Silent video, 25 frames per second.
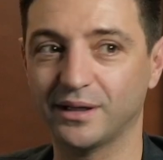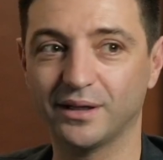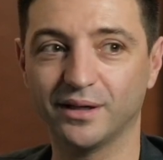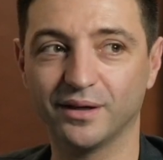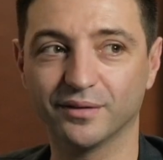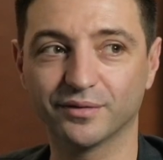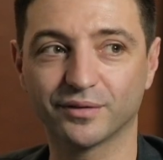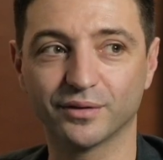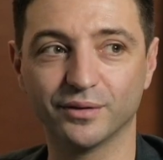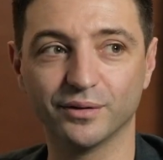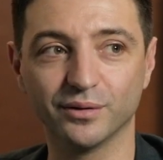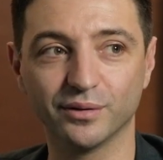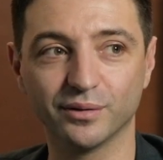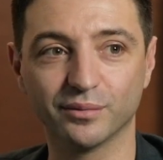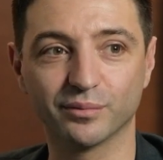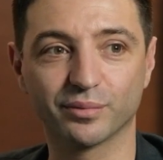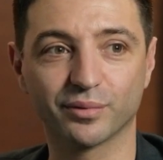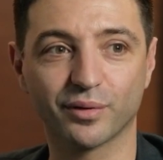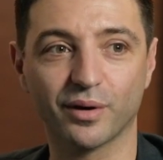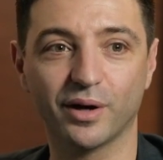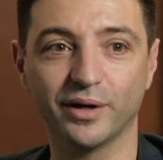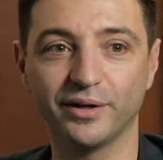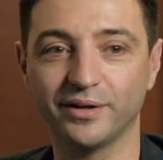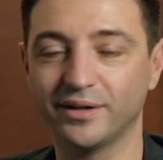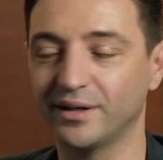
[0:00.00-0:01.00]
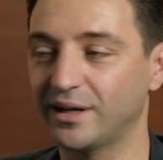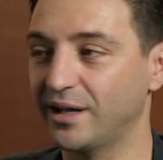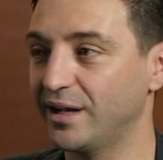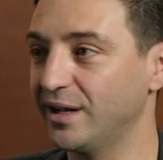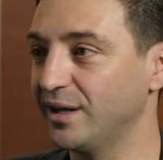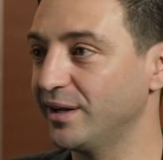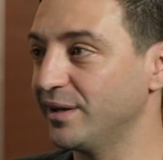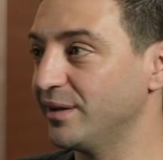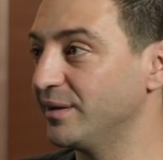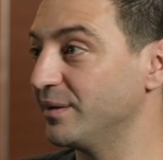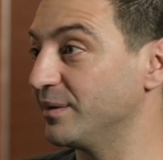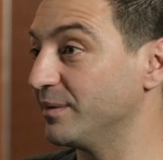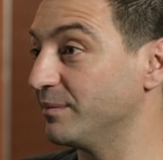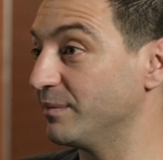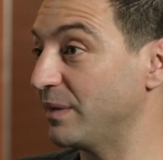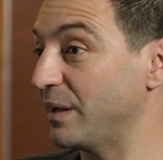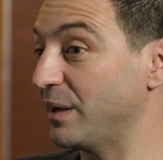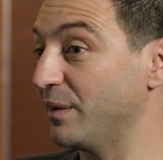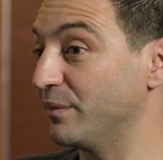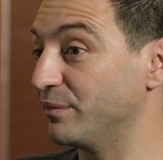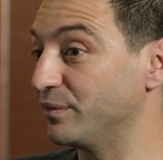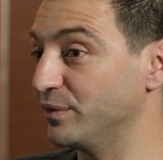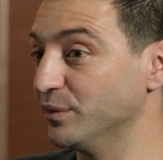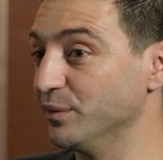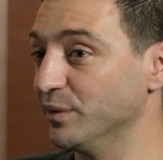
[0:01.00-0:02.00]
afternoon, Bryden and
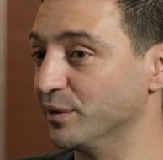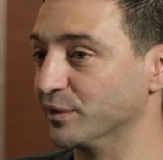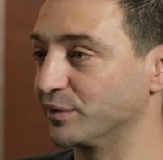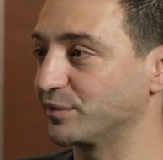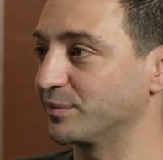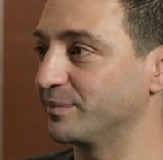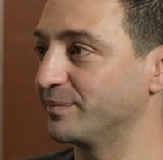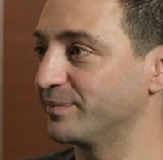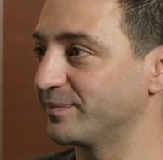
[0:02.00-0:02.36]
our viewers.